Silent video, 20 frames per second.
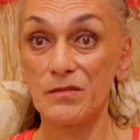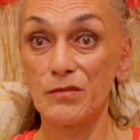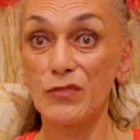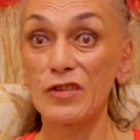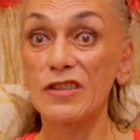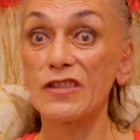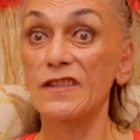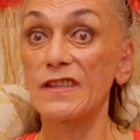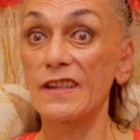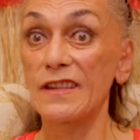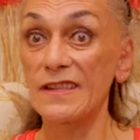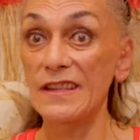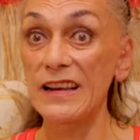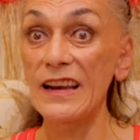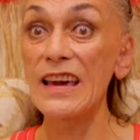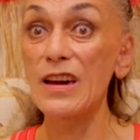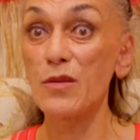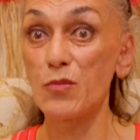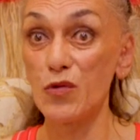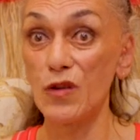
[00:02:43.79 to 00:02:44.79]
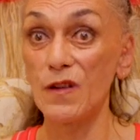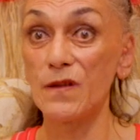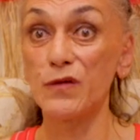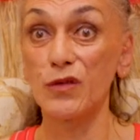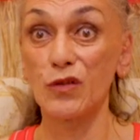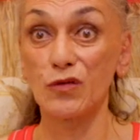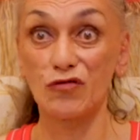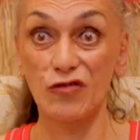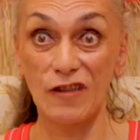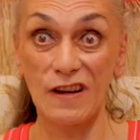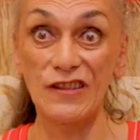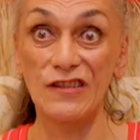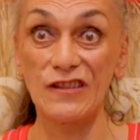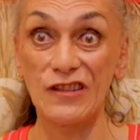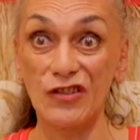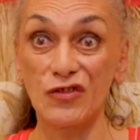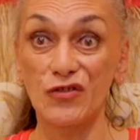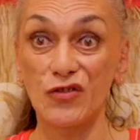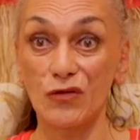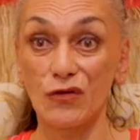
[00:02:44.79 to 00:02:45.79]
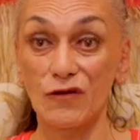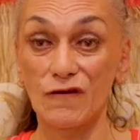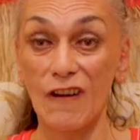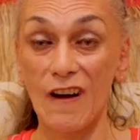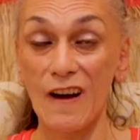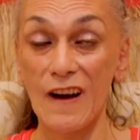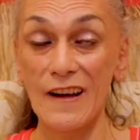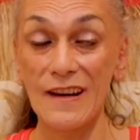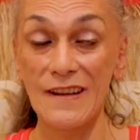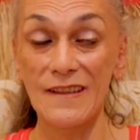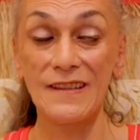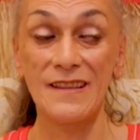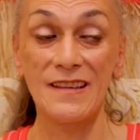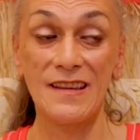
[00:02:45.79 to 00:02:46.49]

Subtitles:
which is a slang word for transsexual, right?